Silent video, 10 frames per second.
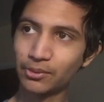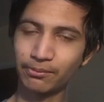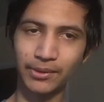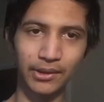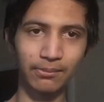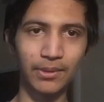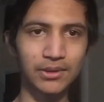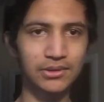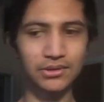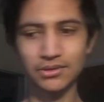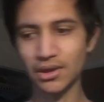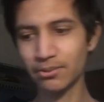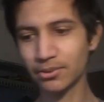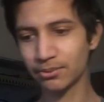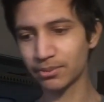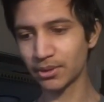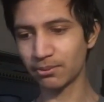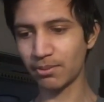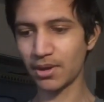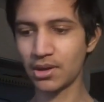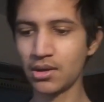to PewDiePie. Subscribe to PewDiePie.